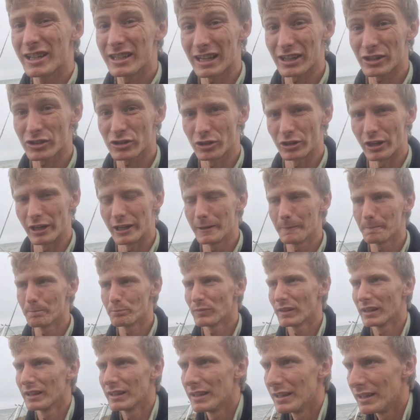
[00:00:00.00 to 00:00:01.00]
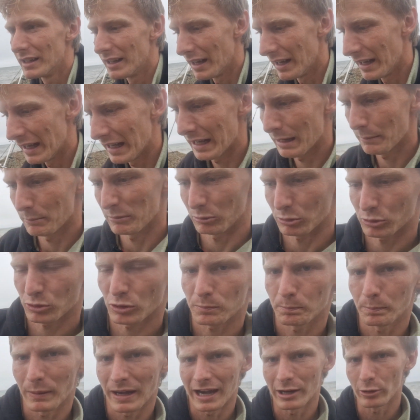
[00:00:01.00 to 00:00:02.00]
casts, sorry. It was
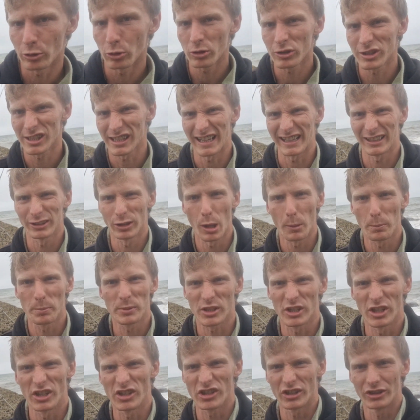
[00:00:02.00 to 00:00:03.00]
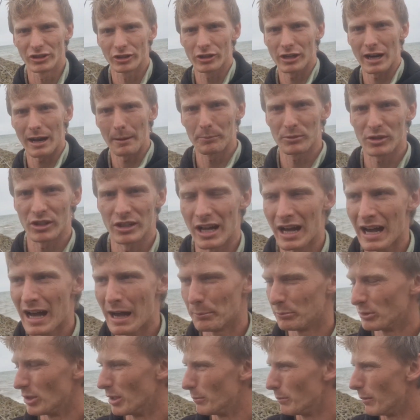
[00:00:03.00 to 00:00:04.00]
just bare hooks like lobsters and crabs and that
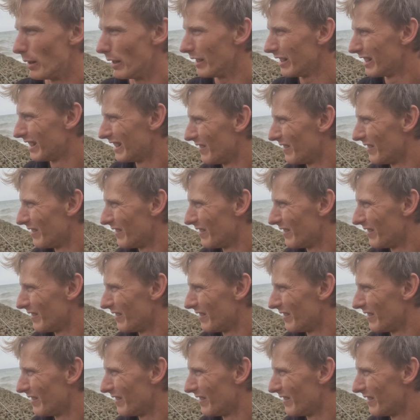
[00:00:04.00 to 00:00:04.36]
hammering me.